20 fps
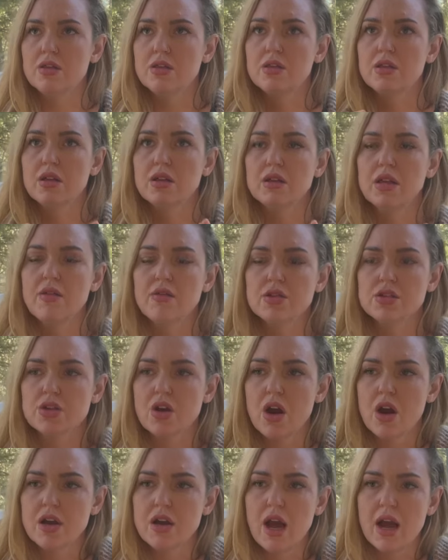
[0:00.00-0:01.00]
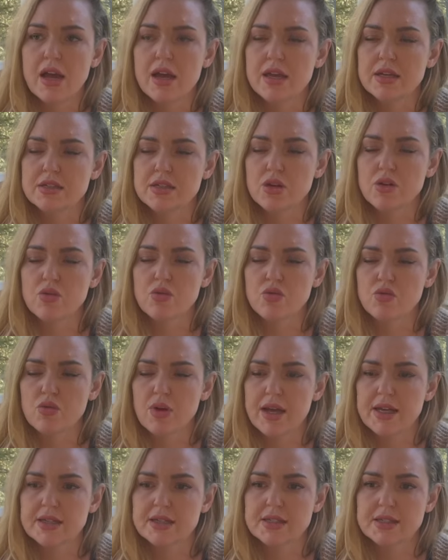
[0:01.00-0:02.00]
Lover's card is a
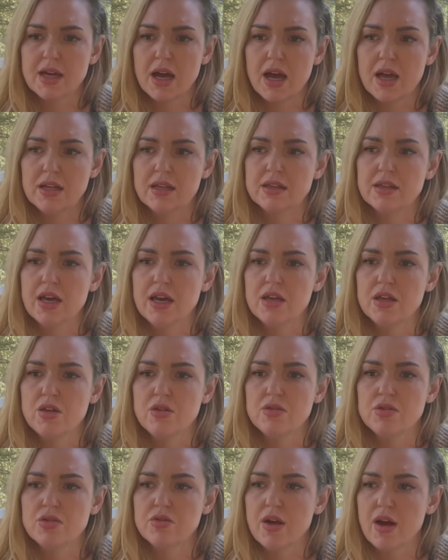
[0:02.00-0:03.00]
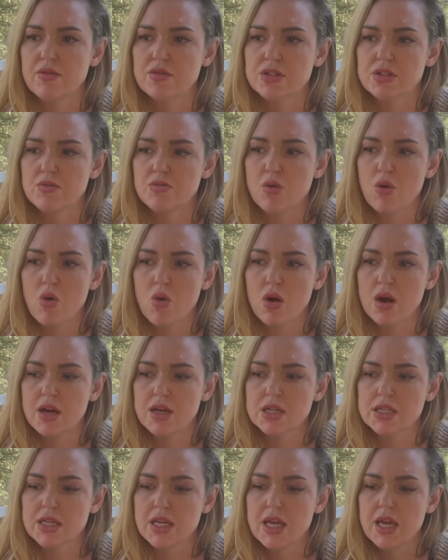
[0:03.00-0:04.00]
great sign that you do have
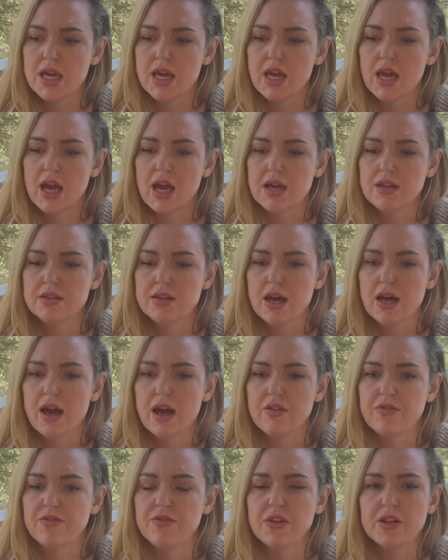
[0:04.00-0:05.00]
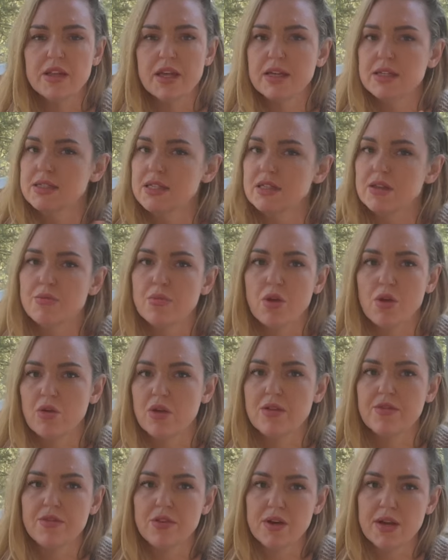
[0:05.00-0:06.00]
support and that I feel like it's in the
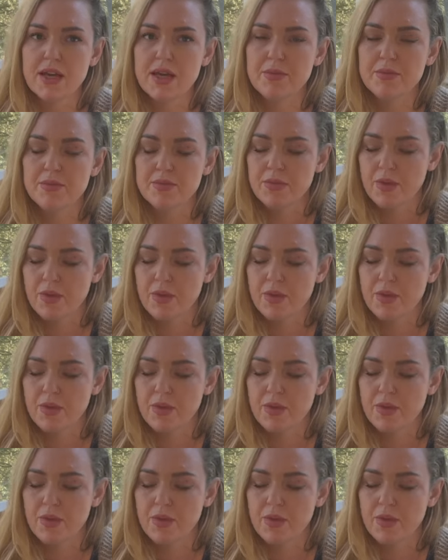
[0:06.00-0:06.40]
periphery.